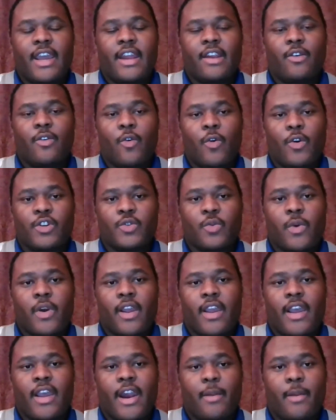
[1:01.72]
and
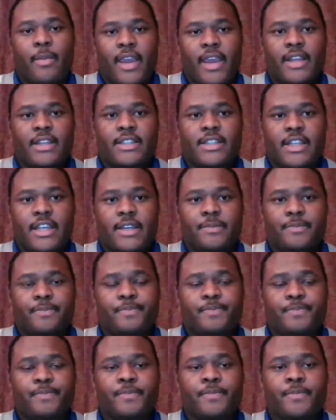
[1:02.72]
coursework in our PhD.
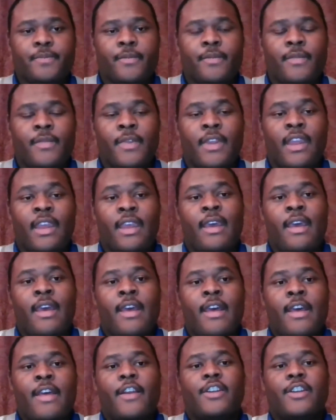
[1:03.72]

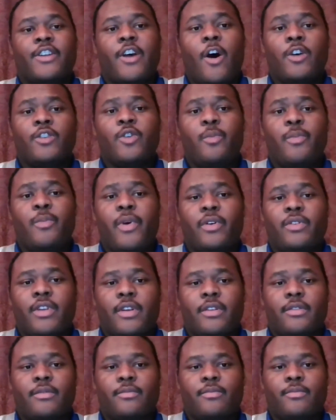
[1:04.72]
There's also
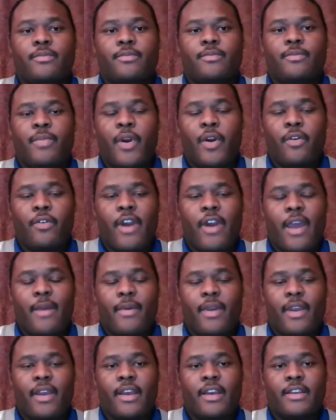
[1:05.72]
built-in
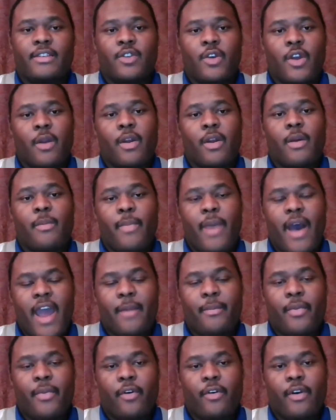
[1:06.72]
programming as doing a
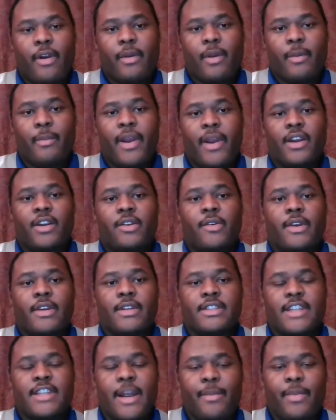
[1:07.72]
combined program compared to doing it
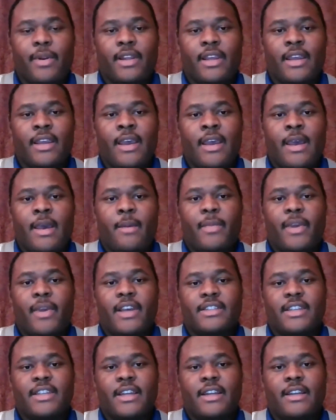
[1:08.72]
separately,
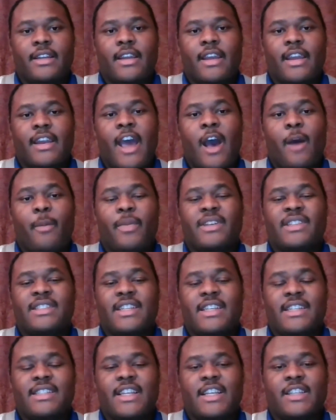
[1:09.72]
because it can help
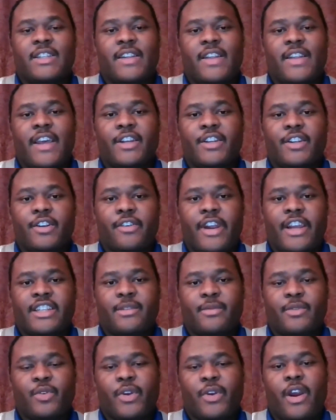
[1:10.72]
assist us in the
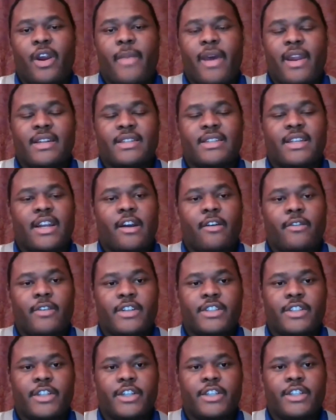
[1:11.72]
integration between our medicine and our
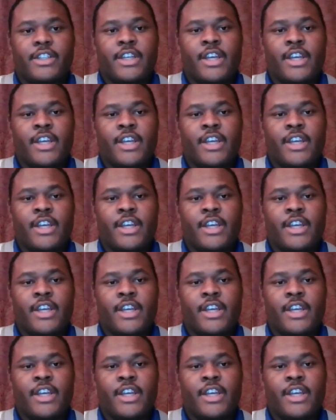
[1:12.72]
research.